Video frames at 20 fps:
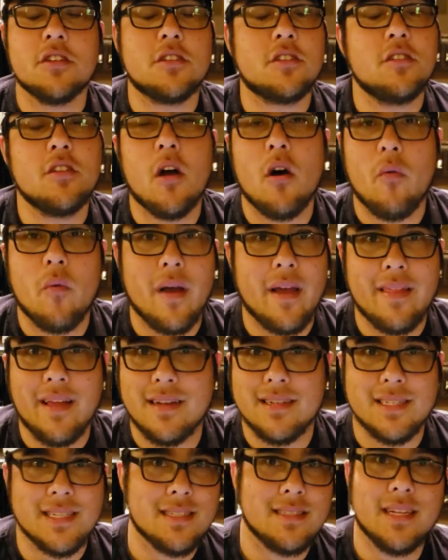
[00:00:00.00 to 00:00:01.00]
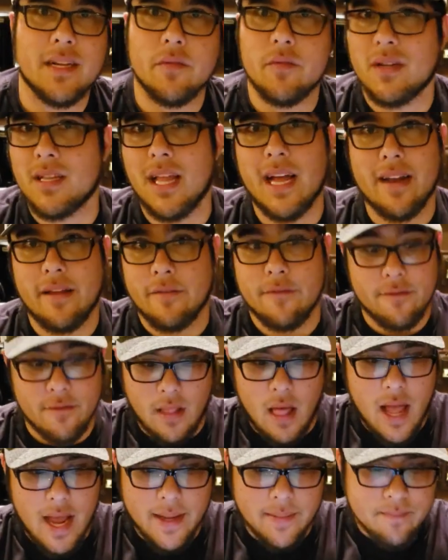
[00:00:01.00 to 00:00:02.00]
just no way that Disney would let it
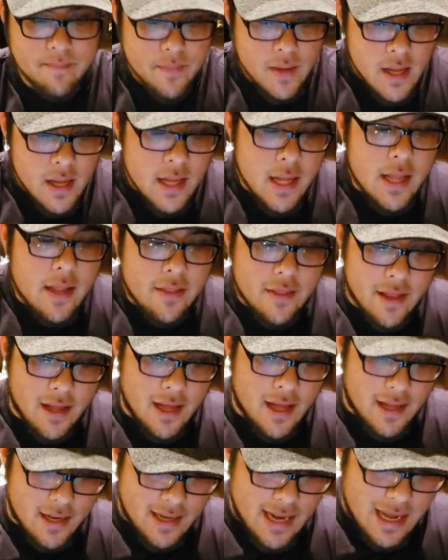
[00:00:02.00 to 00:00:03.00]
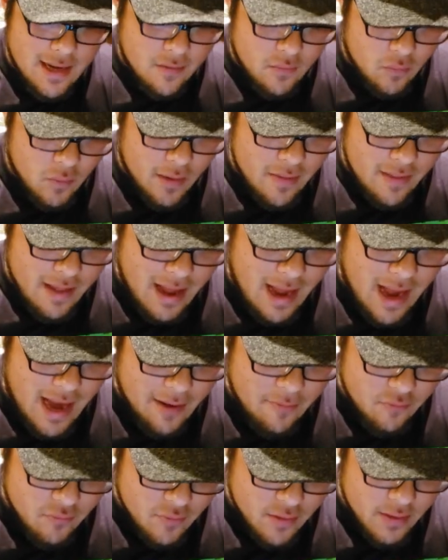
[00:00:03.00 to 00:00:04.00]
fly. The next one that I
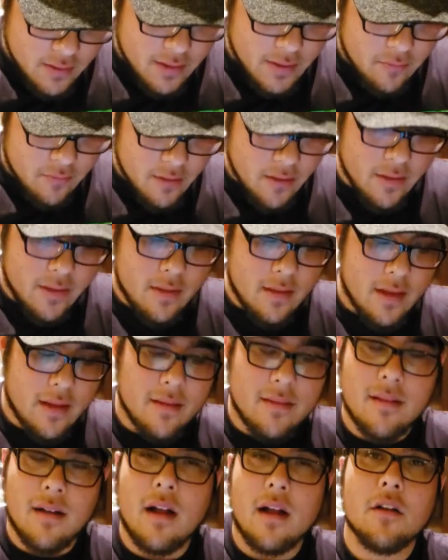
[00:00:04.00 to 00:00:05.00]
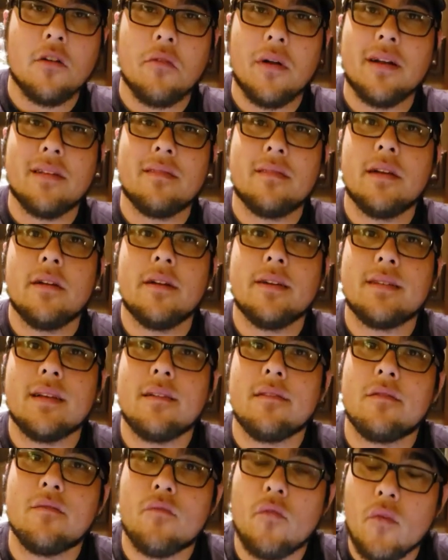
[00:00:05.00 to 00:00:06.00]
really, really think is an underrated series
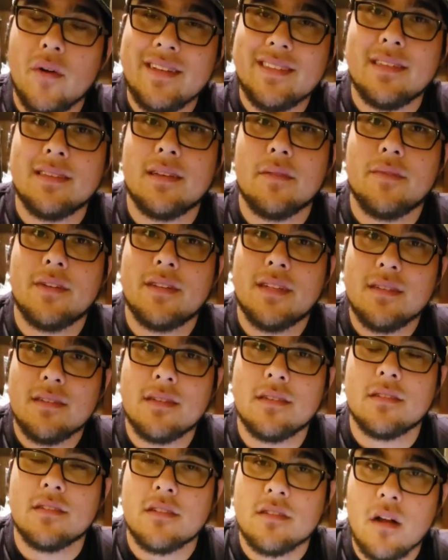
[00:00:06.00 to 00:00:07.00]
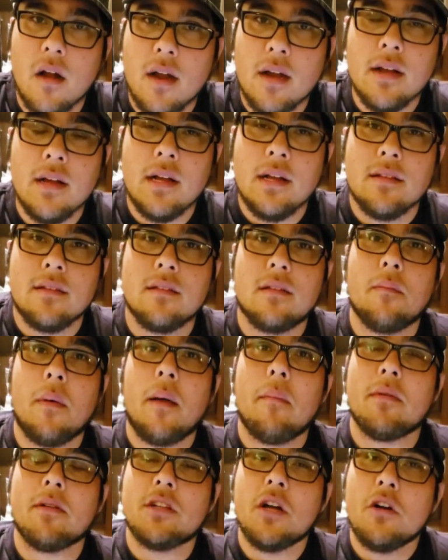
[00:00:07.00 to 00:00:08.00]
is Voices of a Distant Star. This is
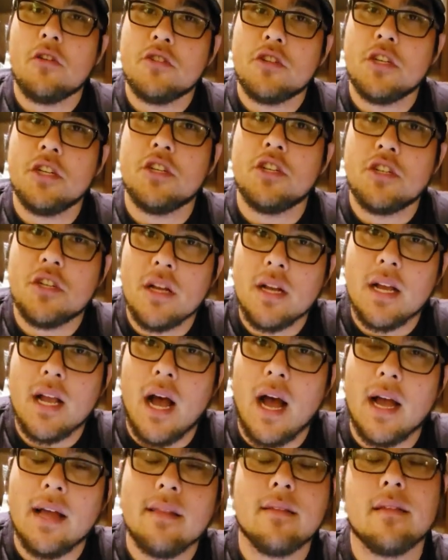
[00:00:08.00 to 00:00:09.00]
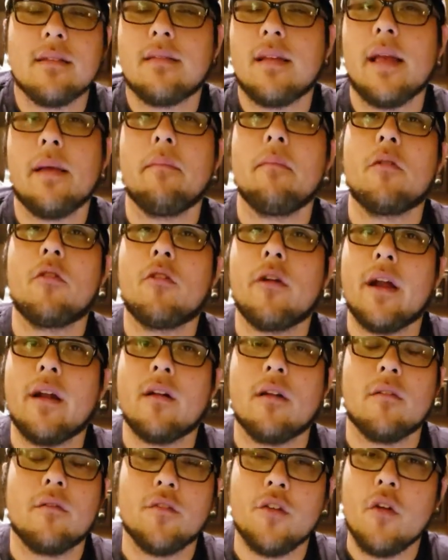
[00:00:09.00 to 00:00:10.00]
by Matoshi Shinkai, the same
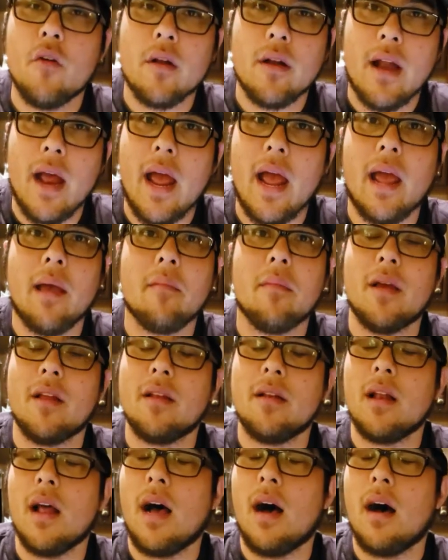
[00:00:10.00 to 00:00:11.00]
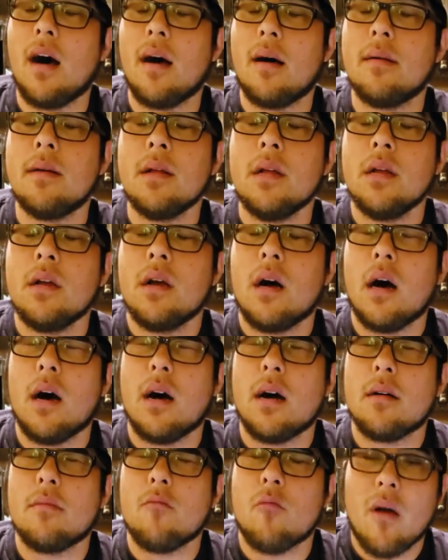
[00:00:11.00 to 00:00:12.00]
creator of Your Name and uh,
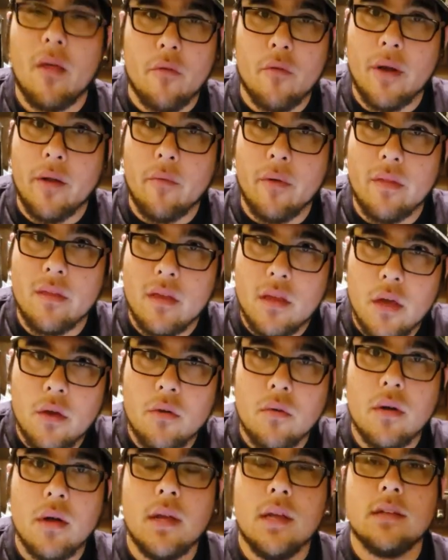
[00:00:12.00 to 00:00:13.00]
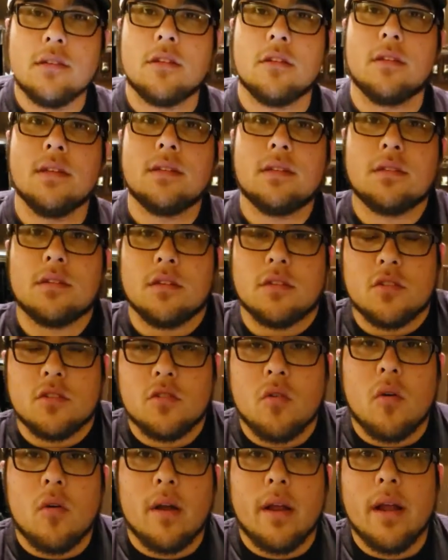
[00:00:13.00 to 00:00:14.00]
uh, Weathering With You. So this is a
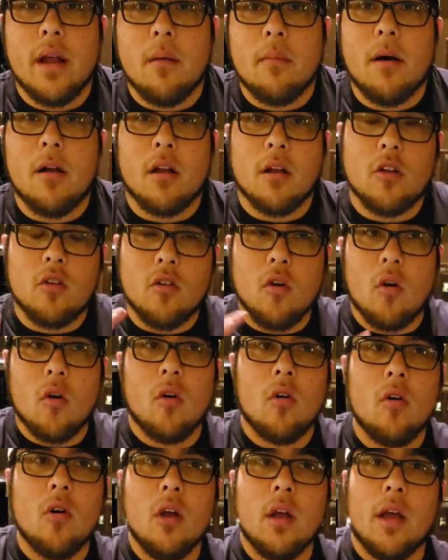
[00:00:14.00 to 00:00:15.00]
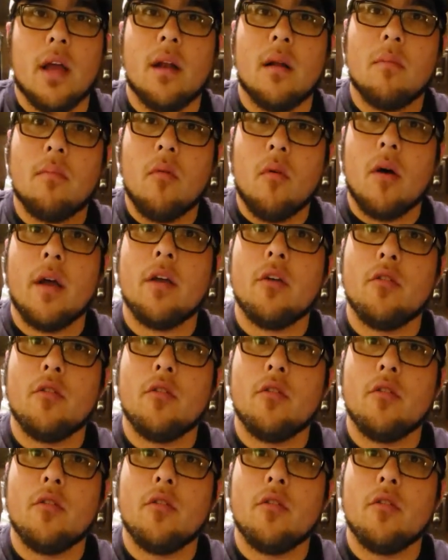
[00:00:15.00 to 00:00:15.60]
story about a girl and a boy